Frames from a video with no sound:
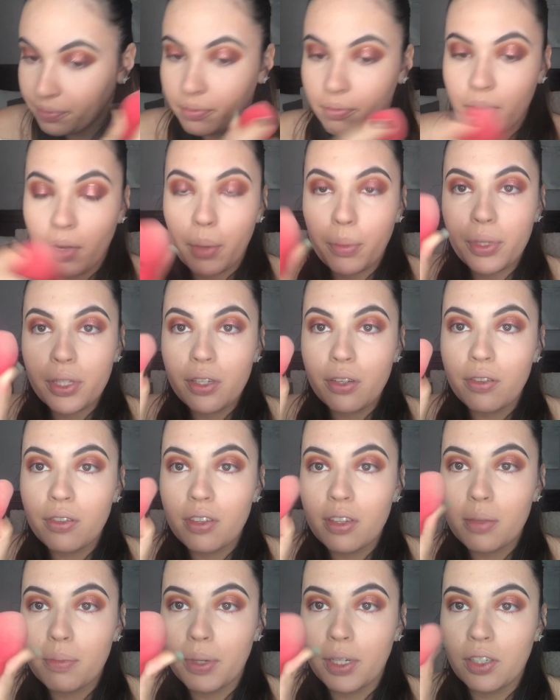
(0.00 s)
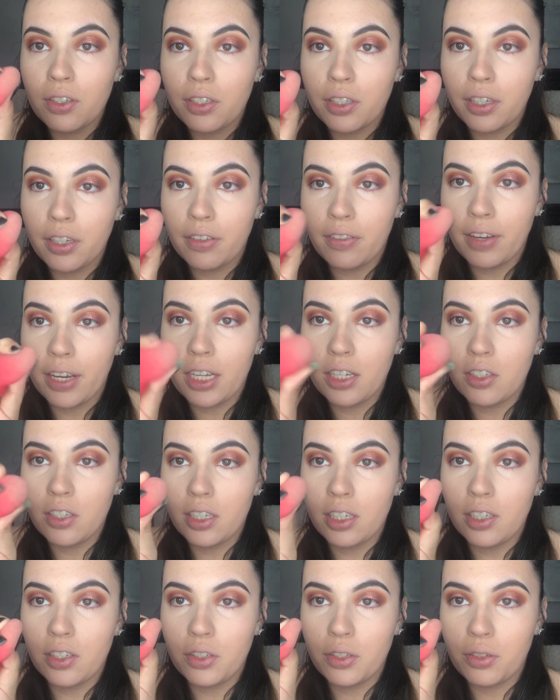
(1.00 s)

Remember to use the sponge to your advantage.